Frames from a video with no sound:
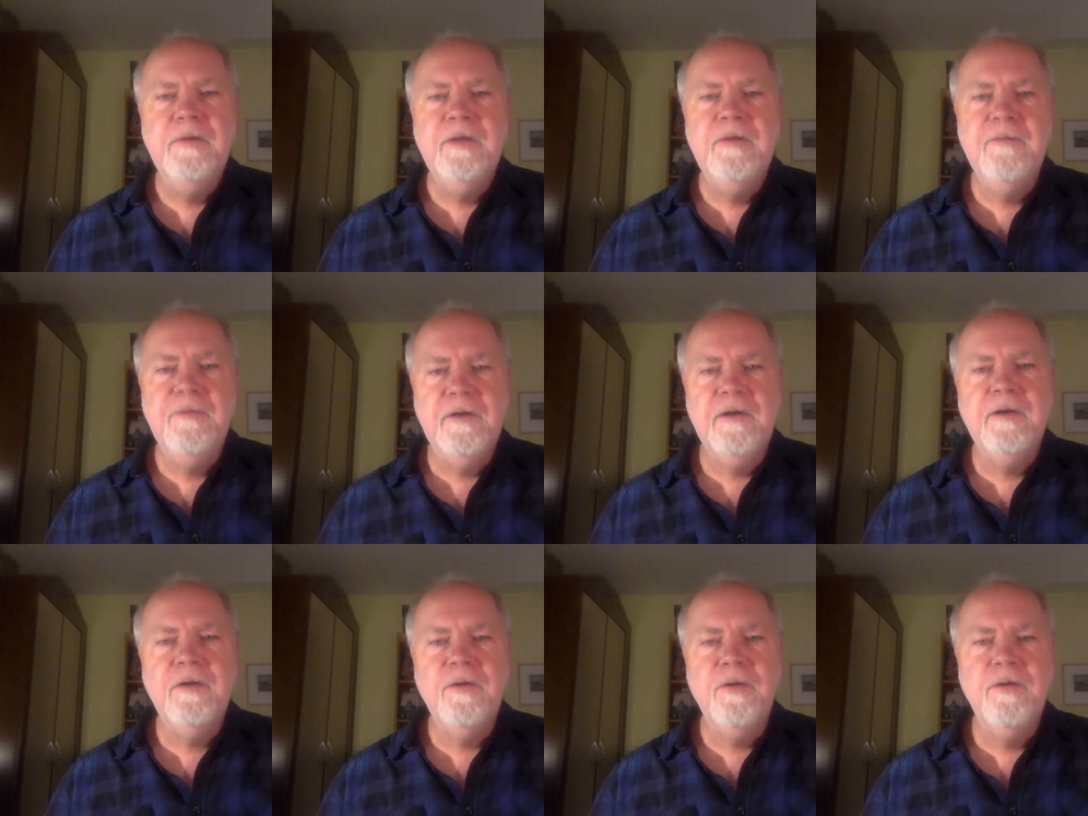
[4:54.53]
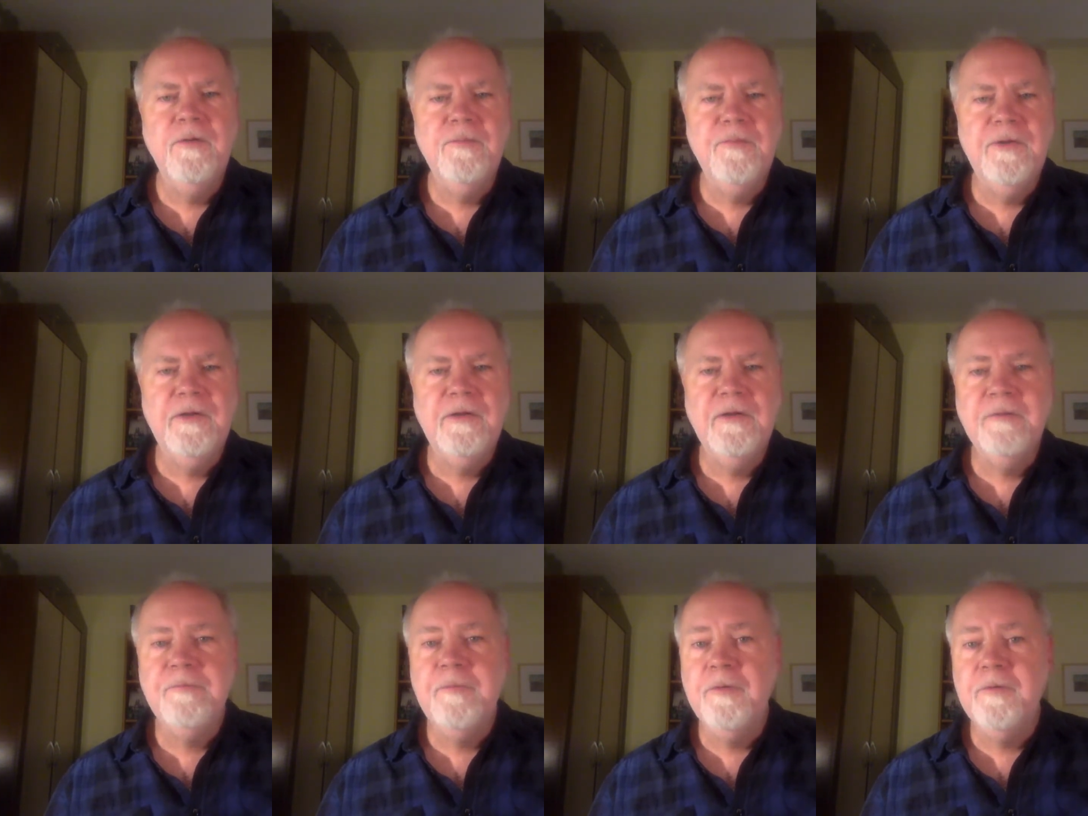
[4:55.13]
even at home, they
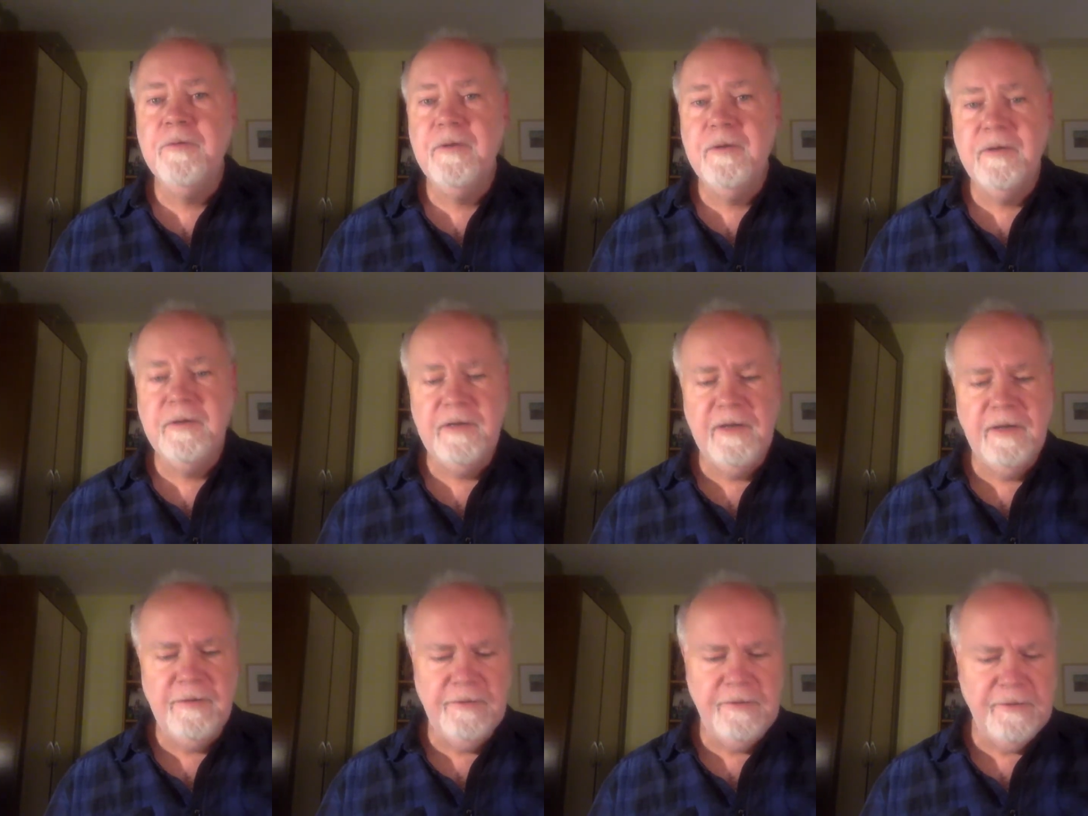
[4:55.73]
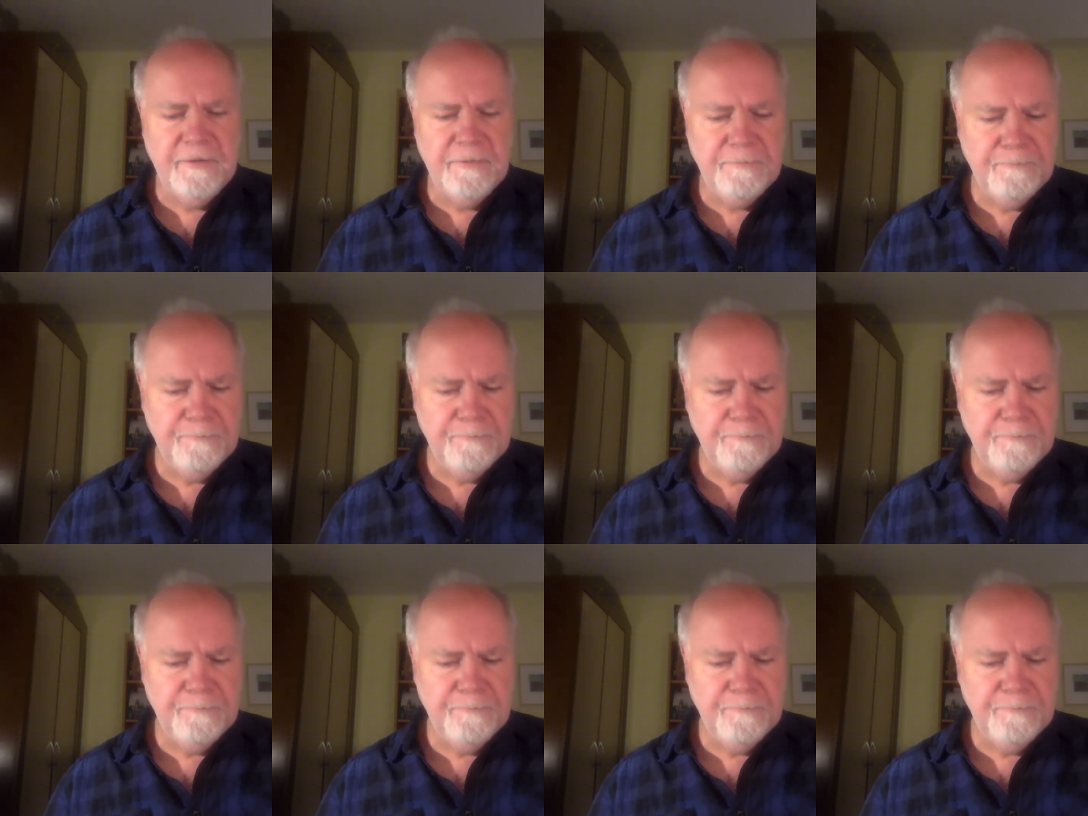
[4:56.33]
spoke Hungarian.